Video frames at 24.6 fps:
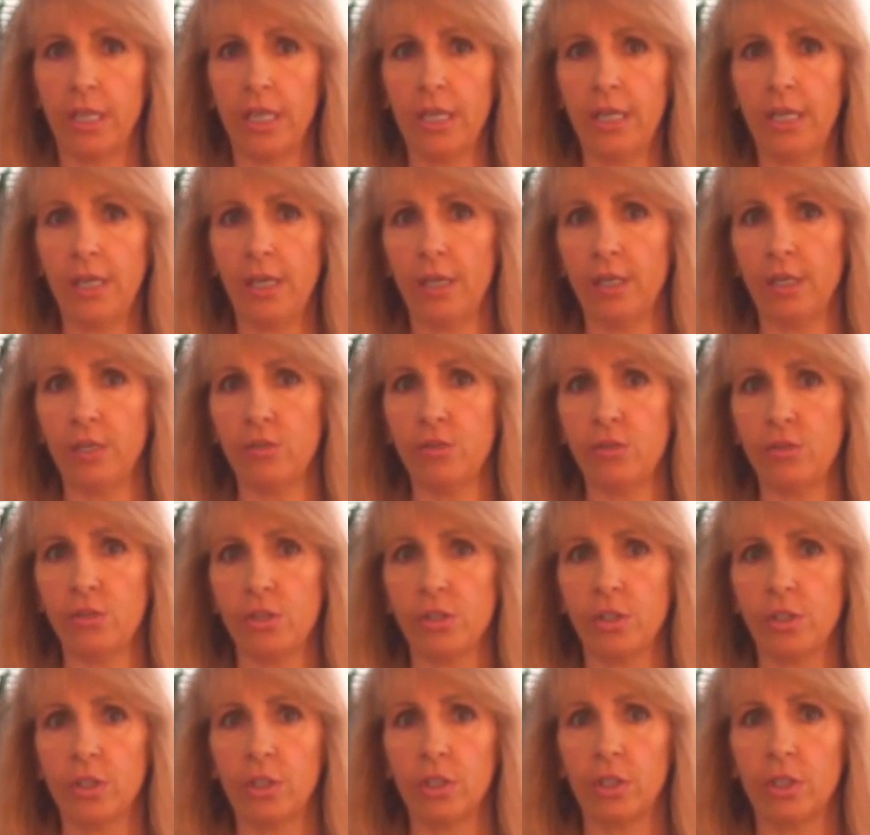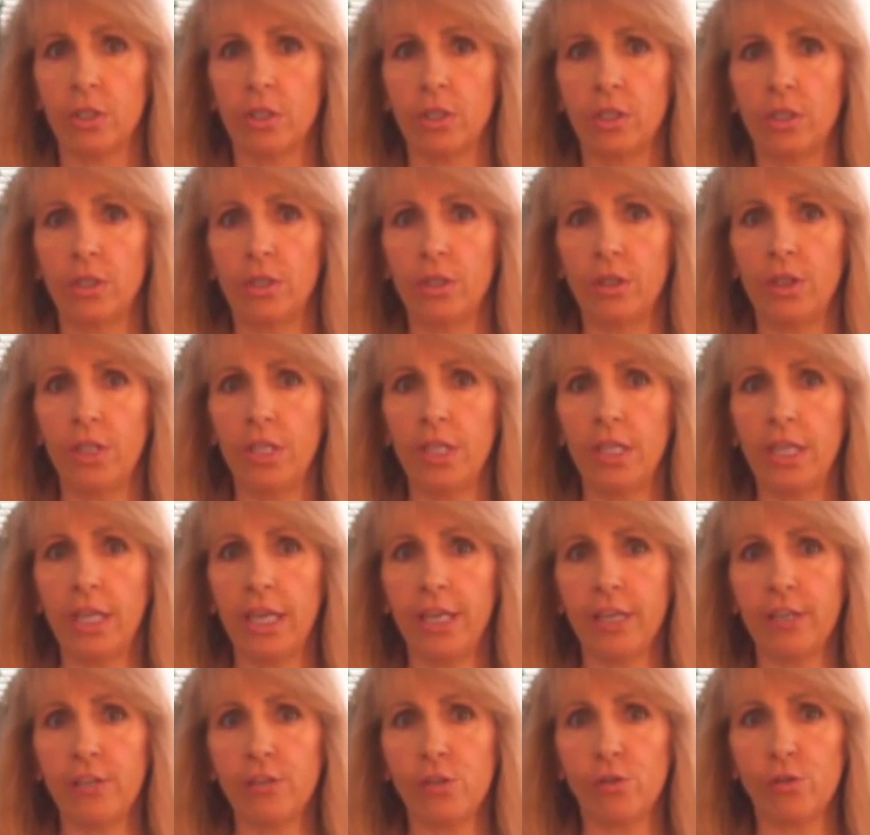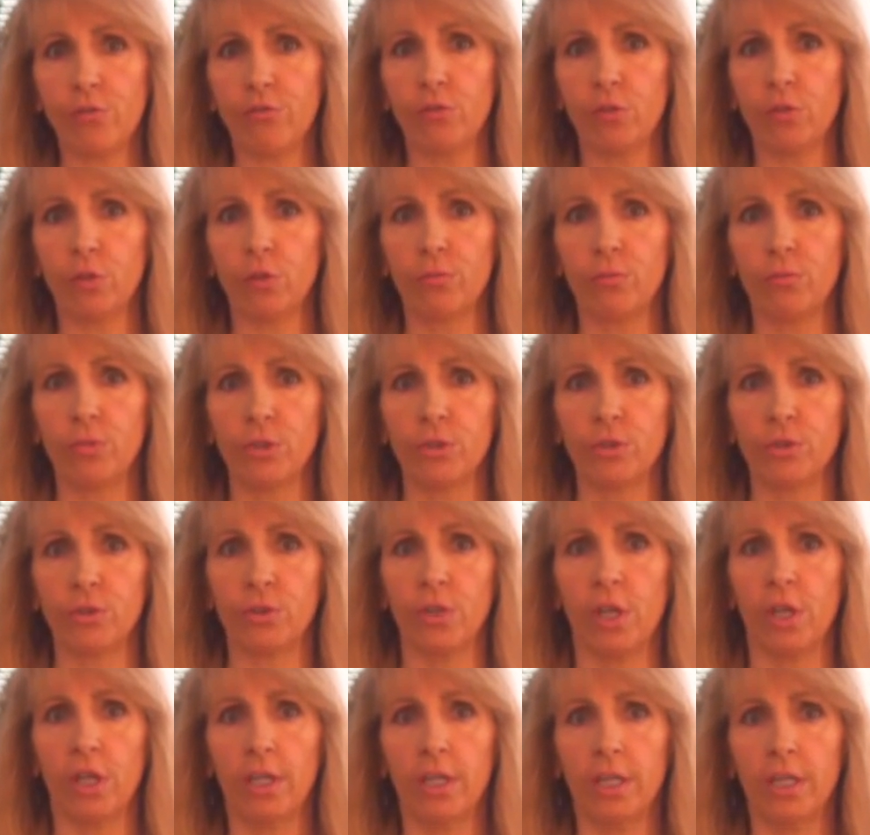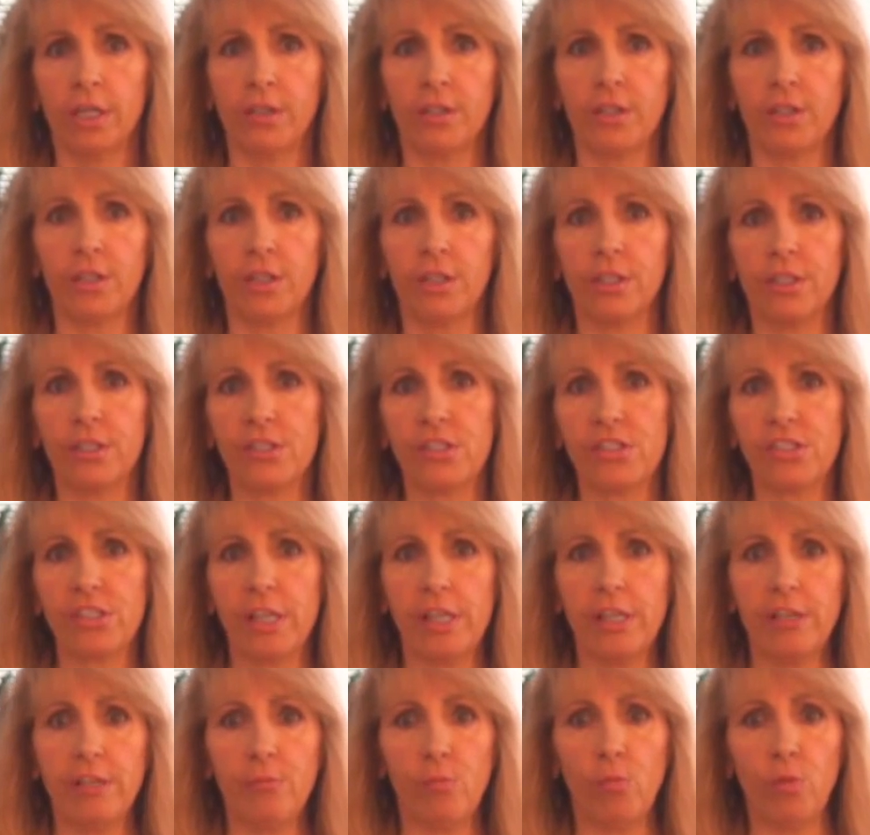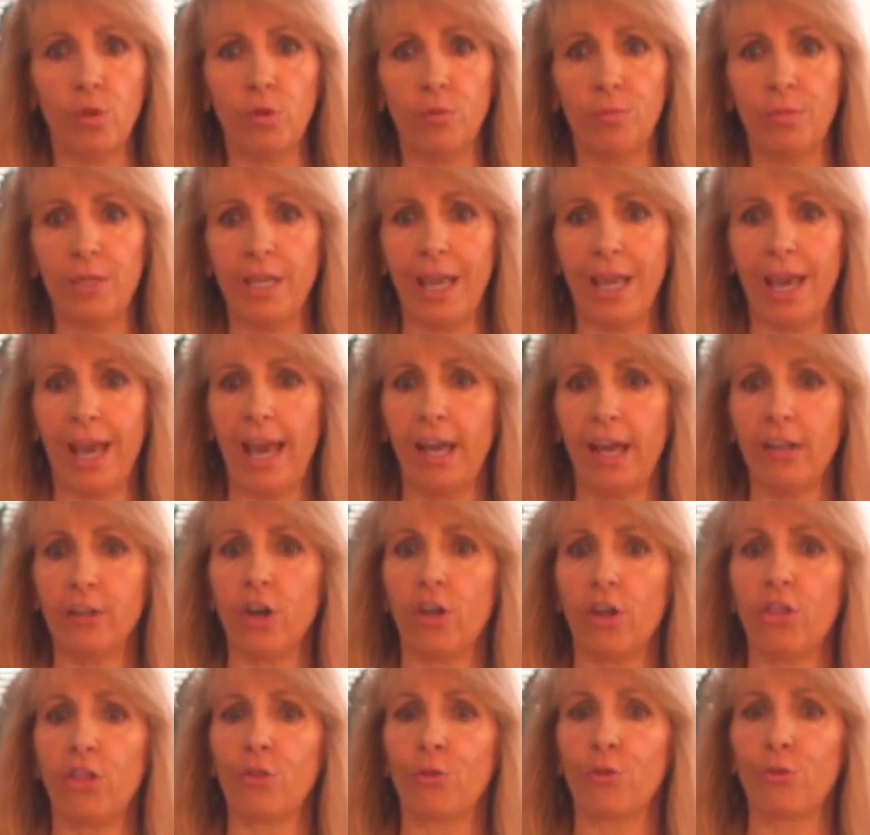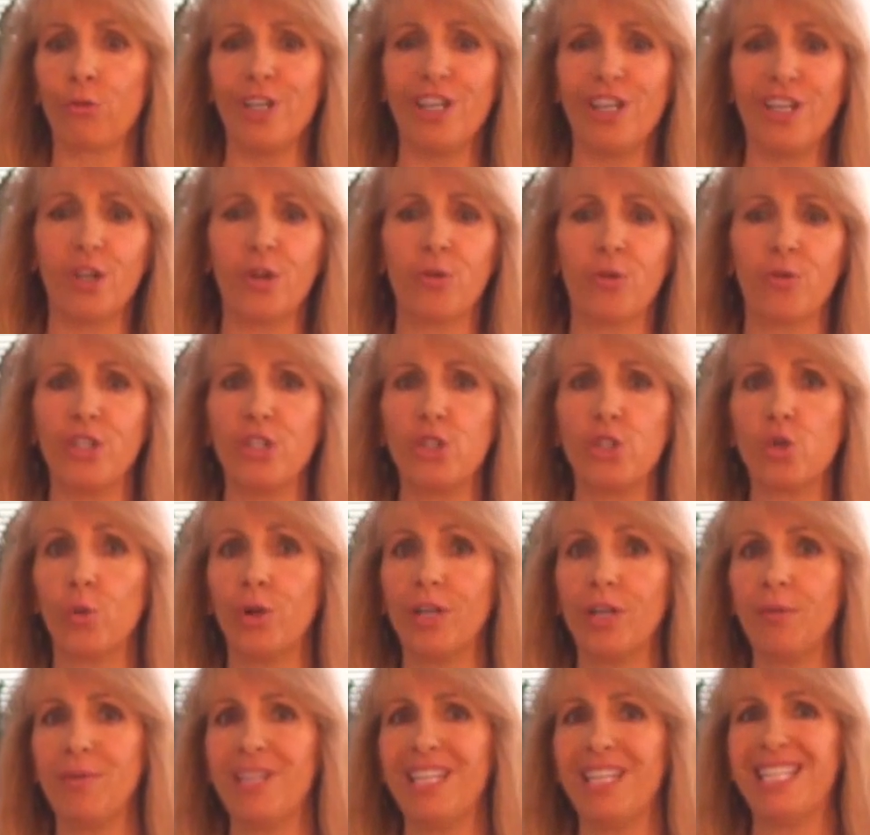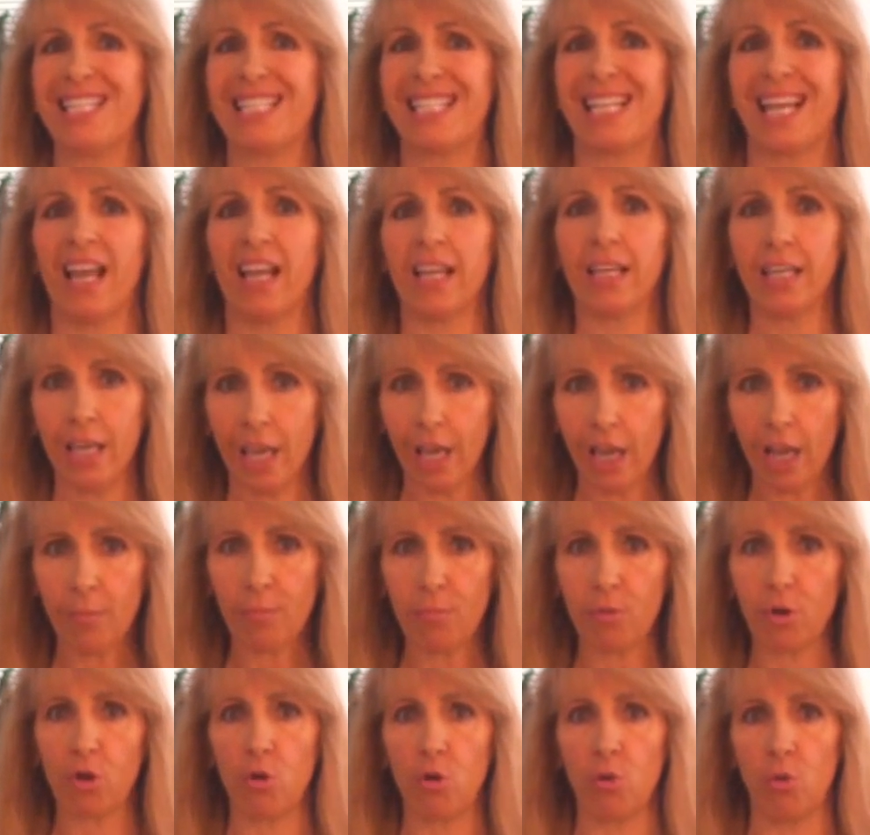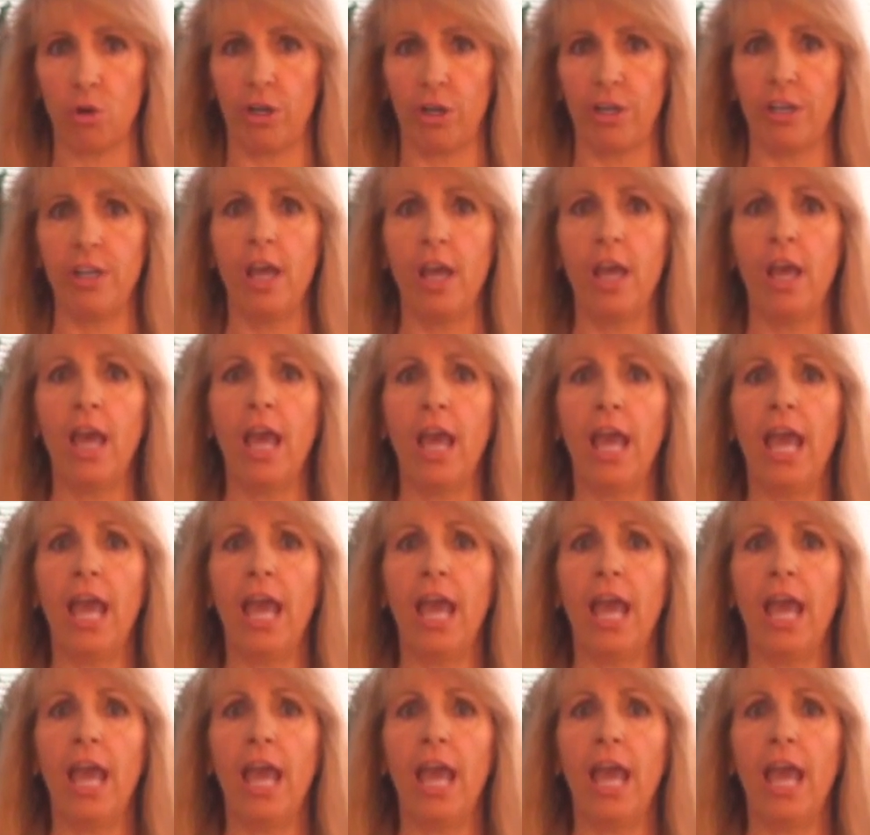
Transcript: And the Cancer full moon, the sun will be at 3 degrees 20 minutes Capricorn,